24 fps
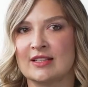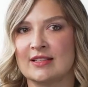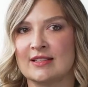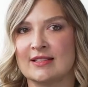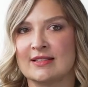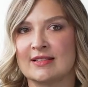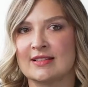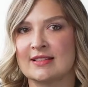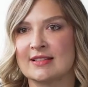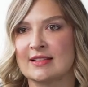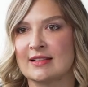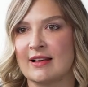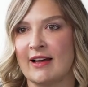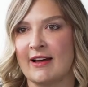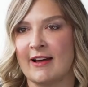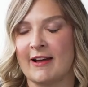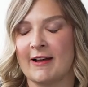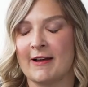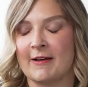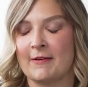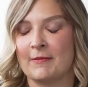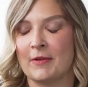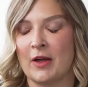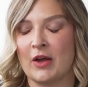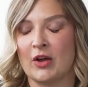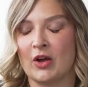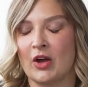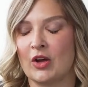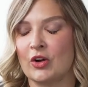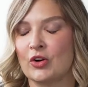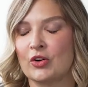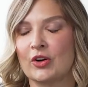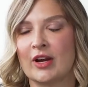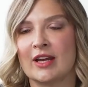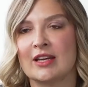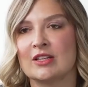is
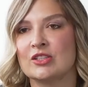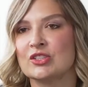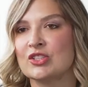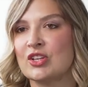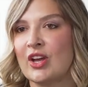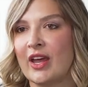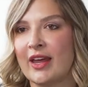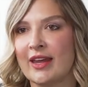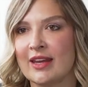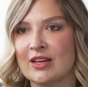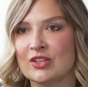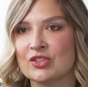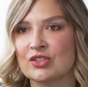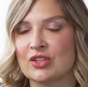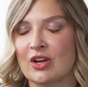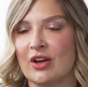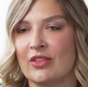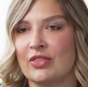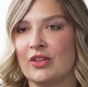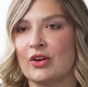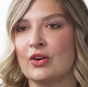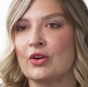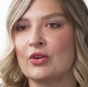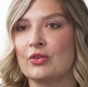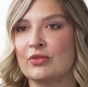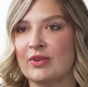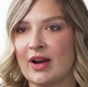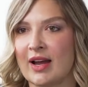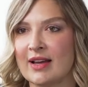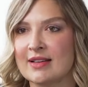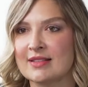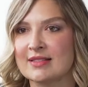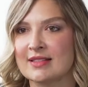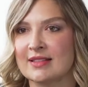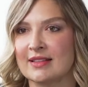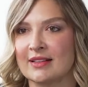a great change on the
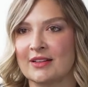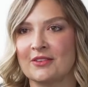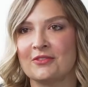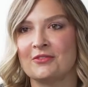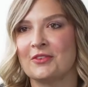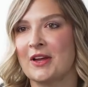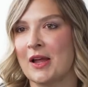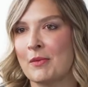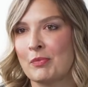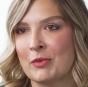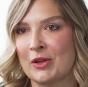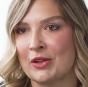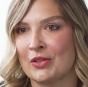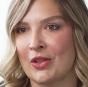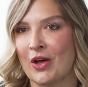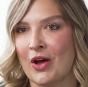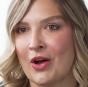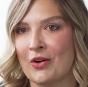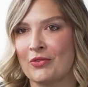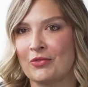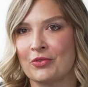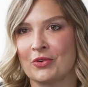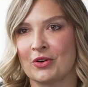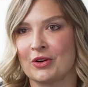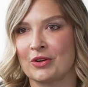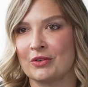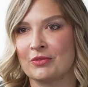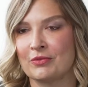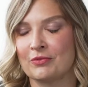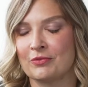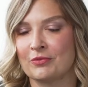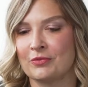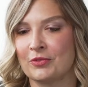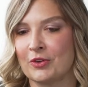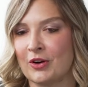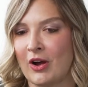horizon of family law for
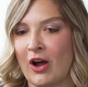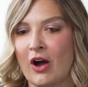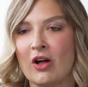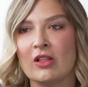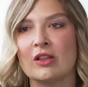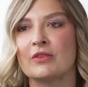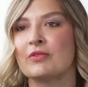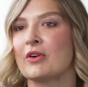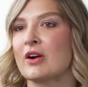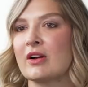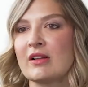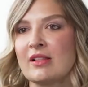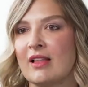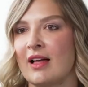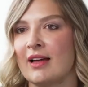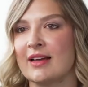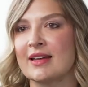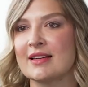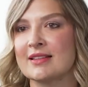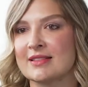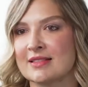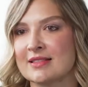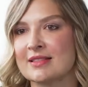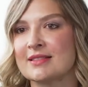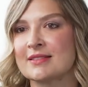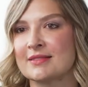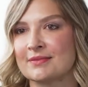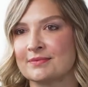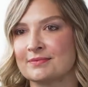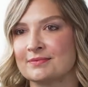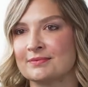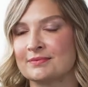all of our clients.